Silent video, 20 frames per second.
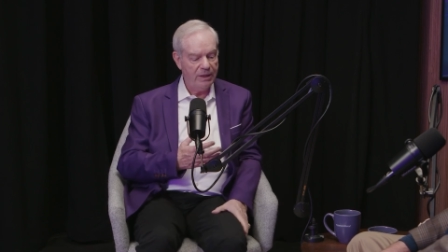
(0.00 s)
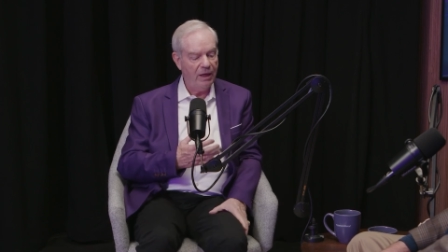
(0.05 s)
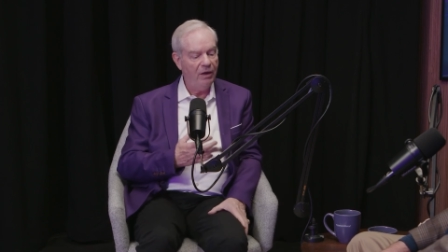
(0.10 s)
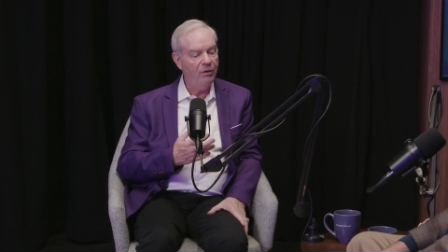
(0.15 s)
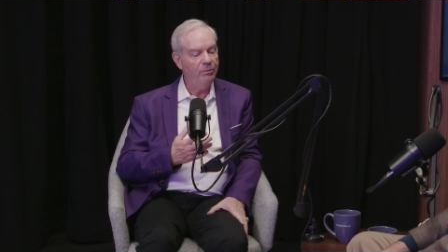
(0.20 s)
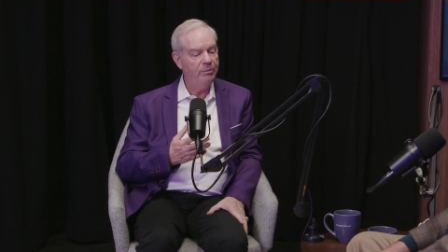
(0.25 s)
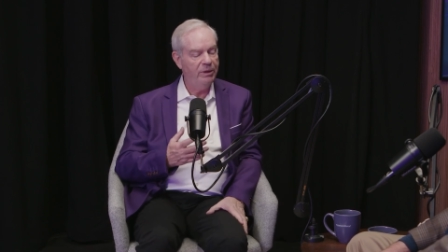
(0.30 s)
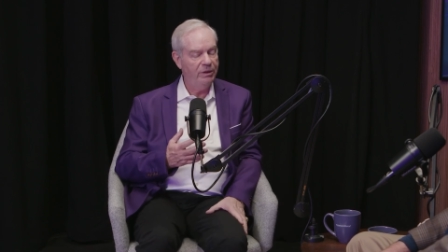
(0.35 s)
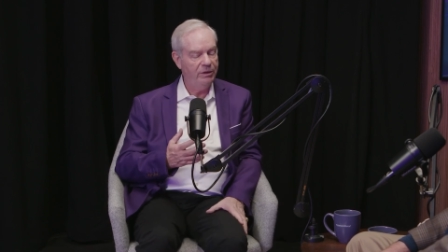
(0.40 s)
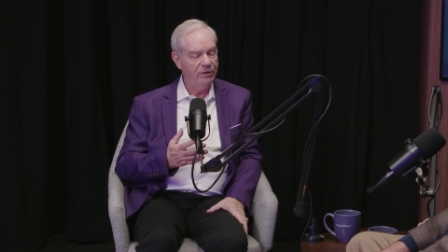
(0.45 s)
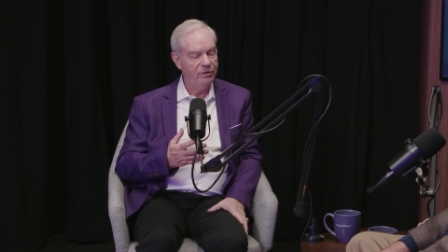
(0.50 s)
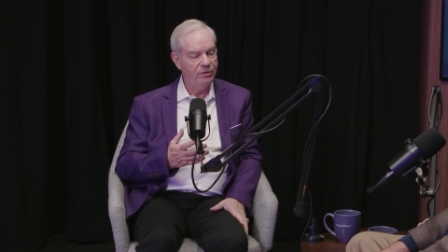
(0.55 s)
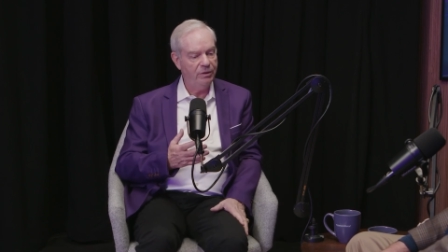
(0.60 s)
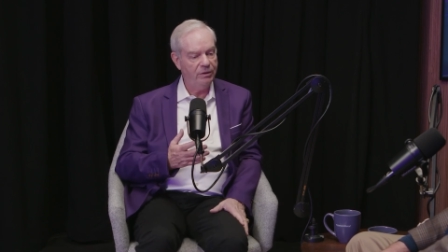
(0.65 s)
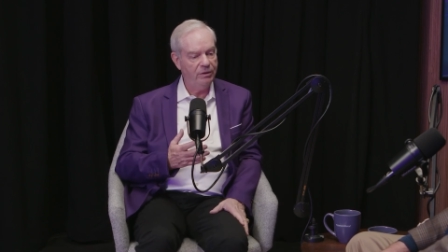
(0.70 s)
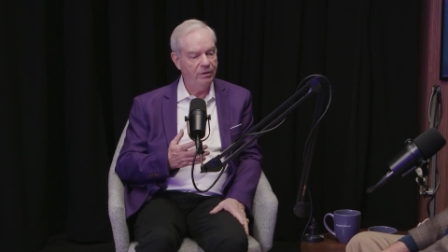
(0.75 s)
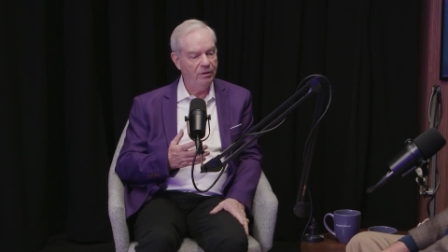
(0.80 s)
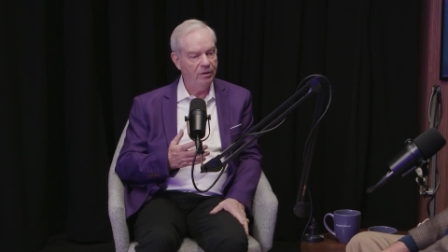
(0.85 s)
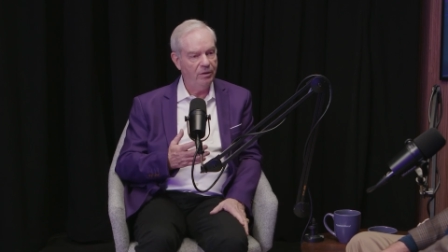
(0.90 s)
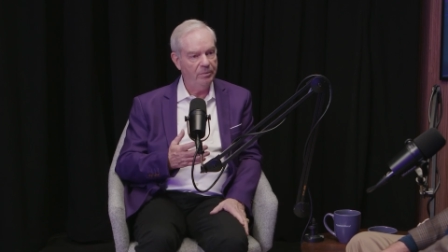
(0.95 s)
how many
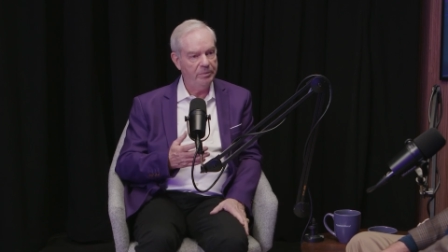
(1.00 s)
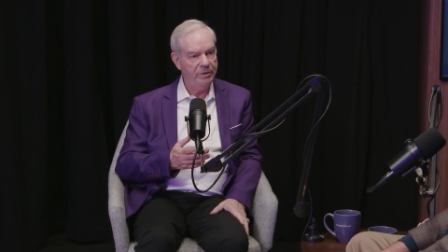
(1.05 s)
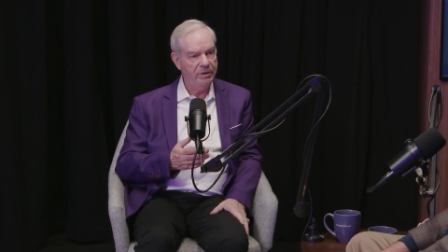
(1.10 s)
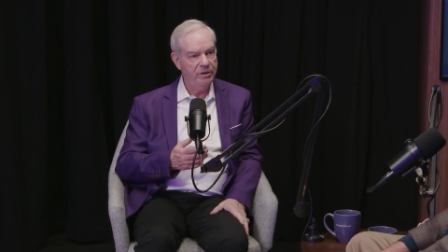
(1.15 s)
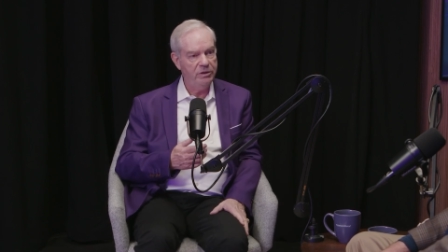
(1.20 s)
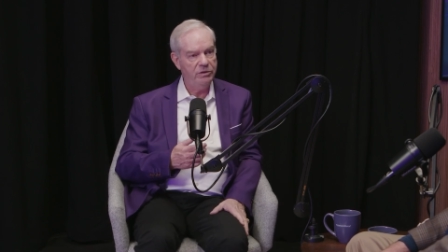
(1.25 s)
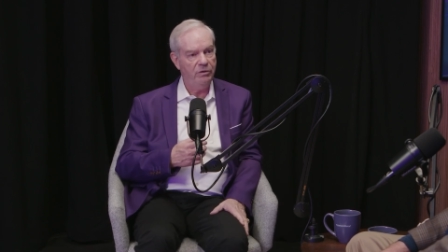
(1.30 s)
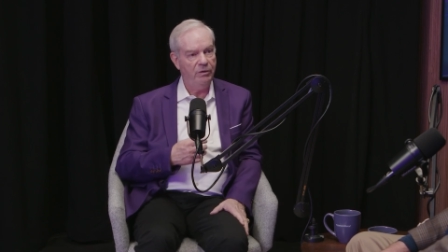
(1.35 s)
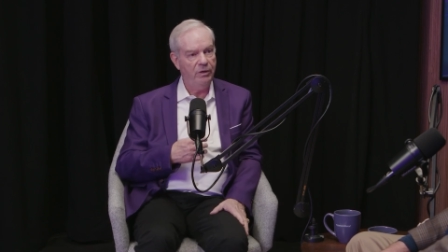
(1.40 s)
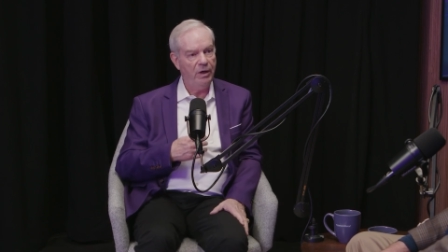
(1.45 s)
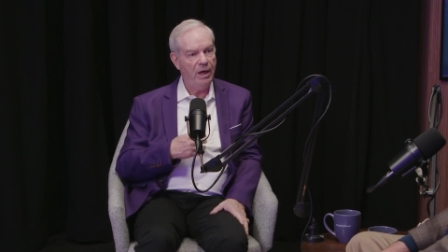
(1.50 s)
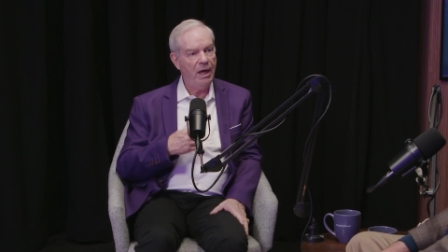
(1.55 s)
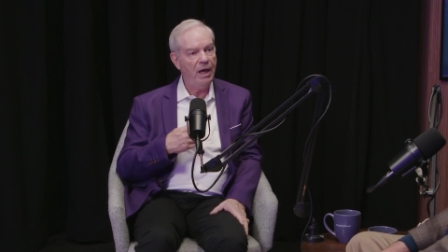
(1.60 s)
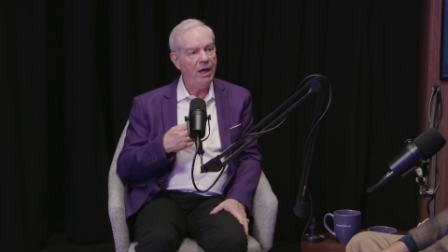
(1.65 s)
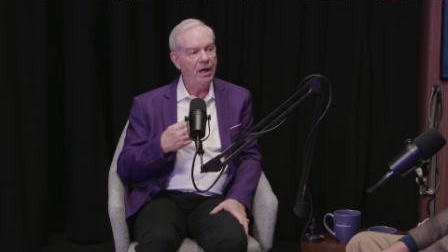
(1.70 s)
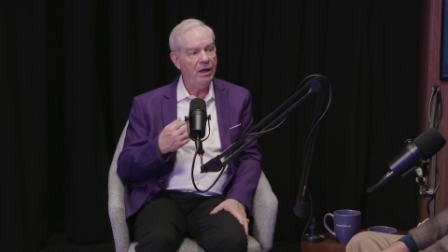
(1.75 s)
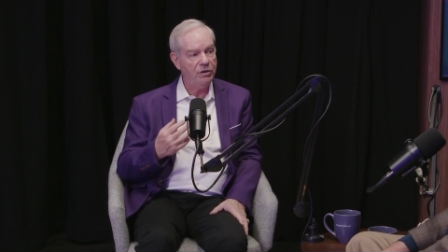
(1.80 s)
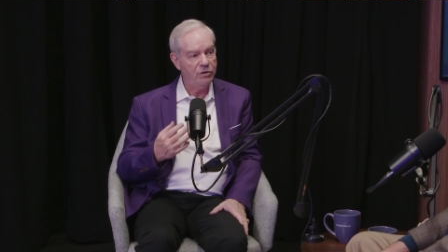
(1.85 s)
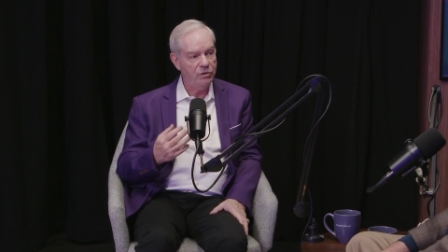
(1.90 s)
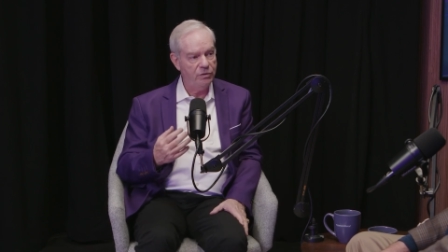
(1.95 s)
trucking companies are
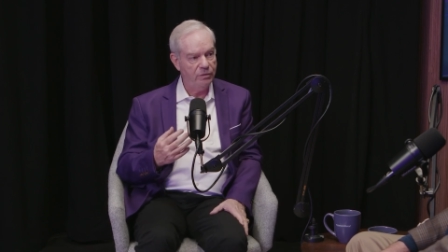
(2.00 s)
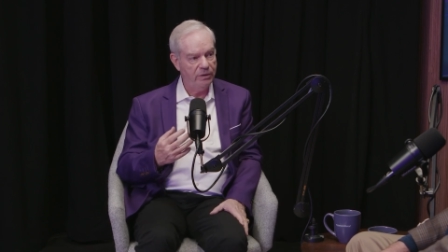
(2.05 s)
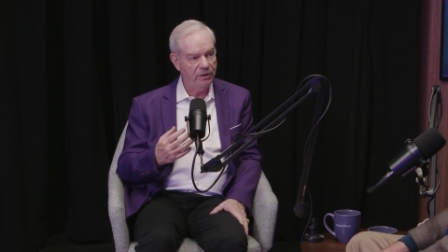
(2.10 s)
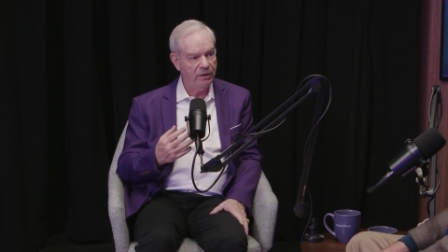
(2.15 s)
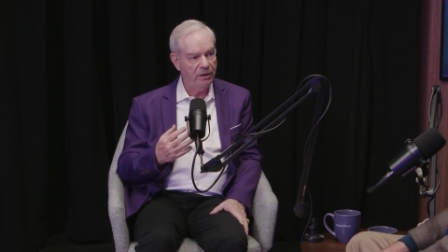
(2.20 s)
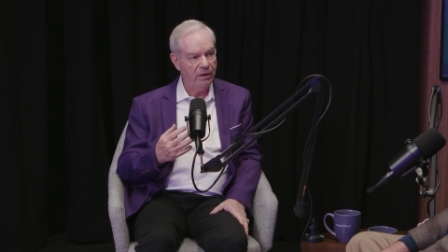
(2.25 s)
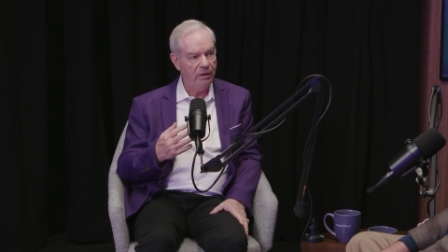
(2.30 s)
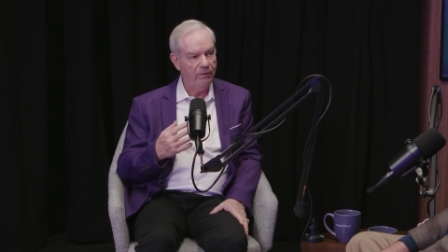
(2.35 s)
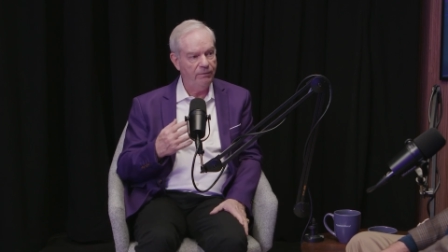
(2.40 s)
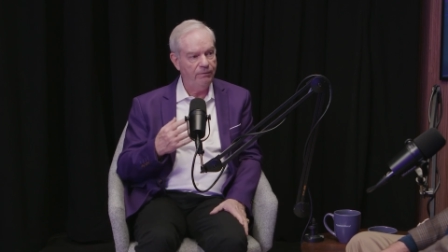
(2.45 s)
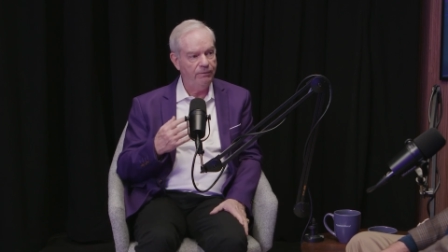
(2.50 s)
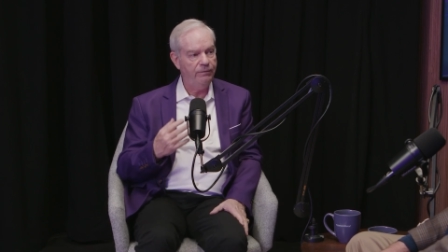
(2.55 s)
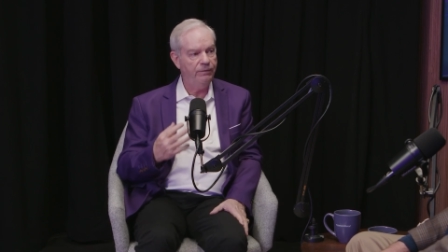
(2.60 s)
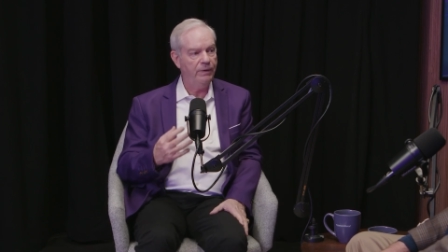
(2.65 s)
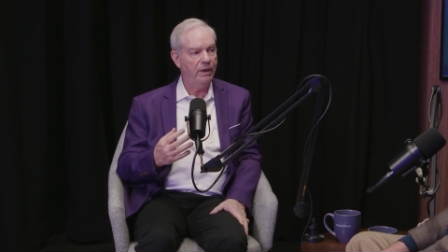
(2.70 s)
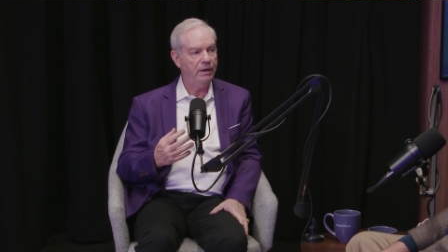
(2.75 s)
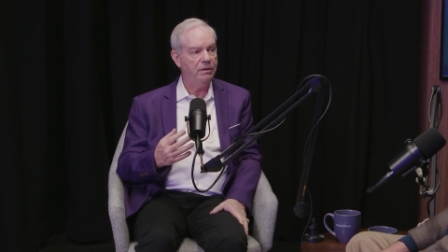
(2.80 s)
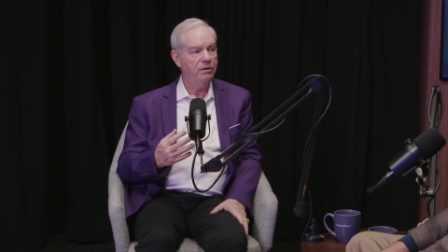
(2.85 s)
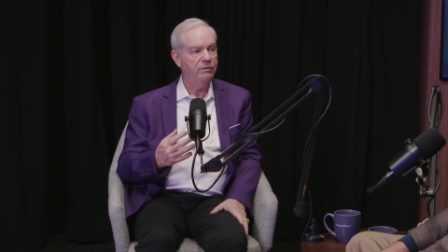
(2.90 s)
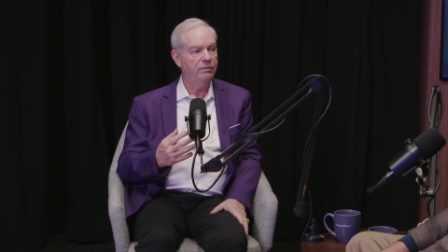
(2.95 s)
actually
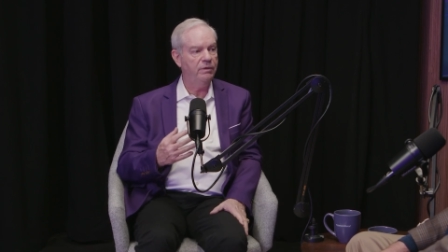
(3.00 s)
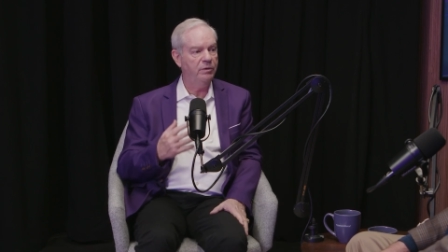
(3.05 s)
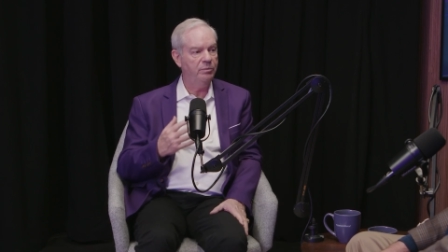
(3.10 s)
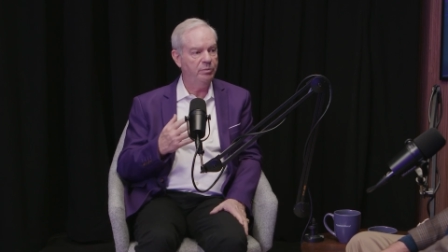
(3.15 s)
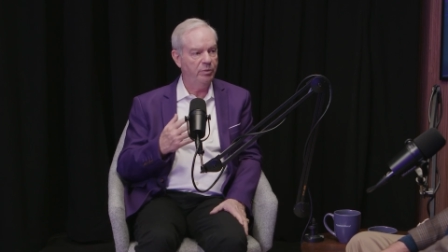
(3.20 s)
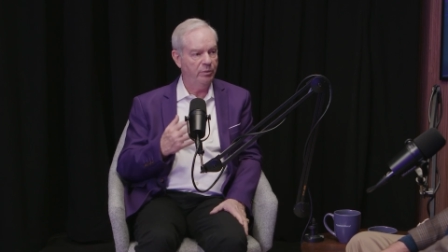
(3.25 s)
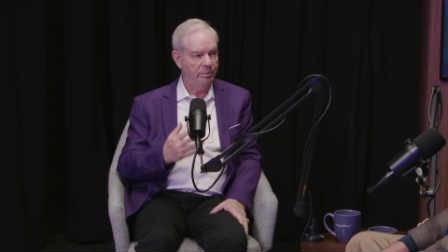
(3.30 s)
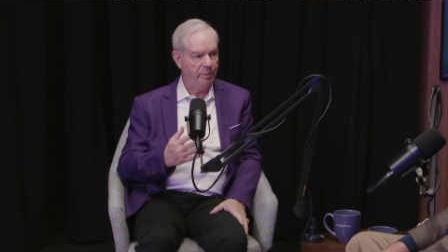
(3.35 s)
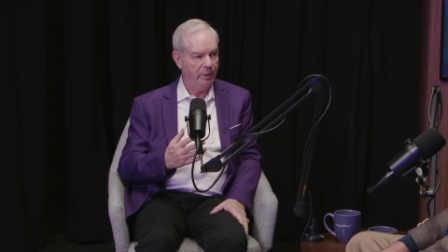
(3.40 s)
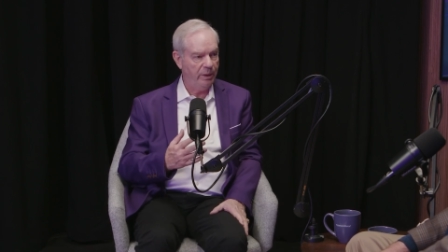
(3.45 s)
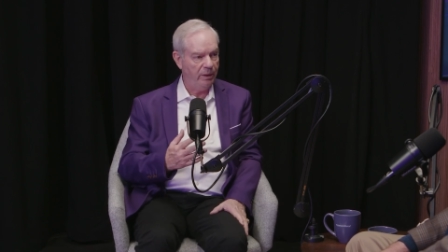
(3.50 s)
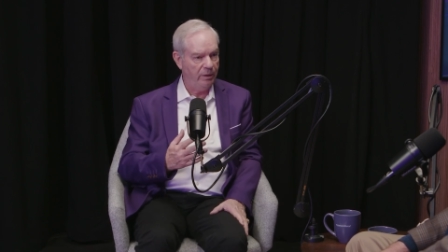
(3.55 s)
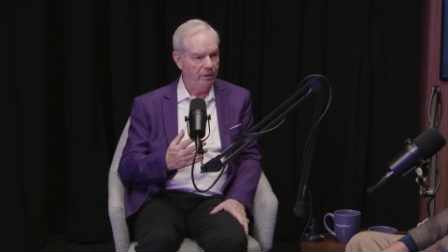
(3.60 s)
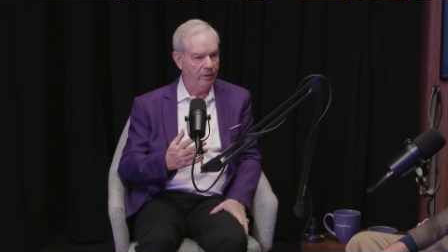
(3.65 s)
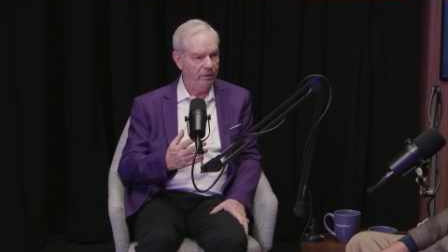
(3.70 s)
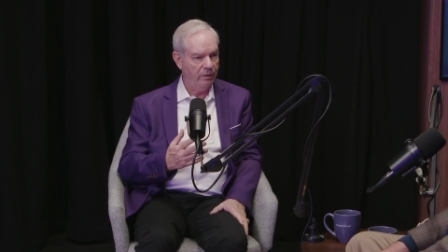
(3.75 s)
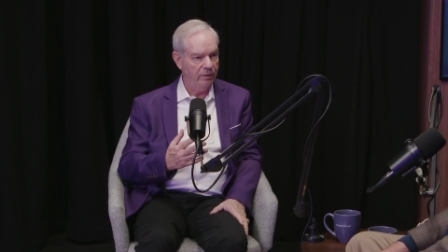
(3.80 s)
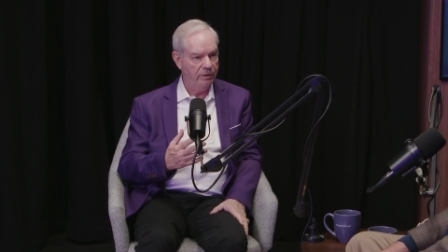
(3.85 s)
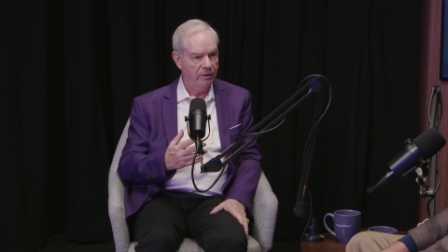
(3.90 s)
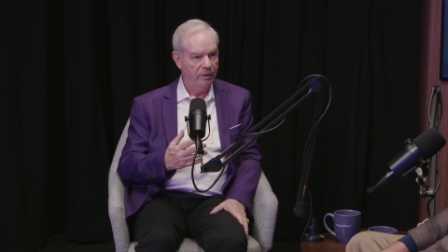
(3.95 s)
effectively
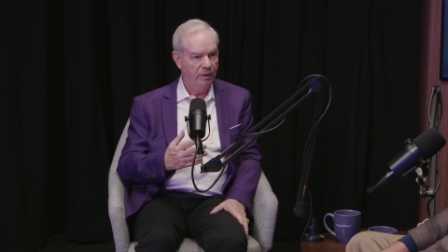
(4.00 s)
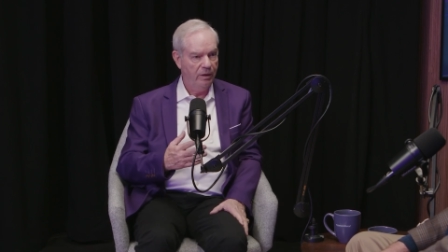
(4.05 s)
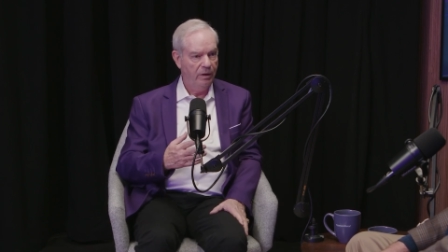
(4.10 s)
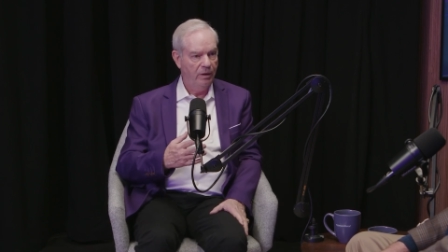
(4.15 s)
prepared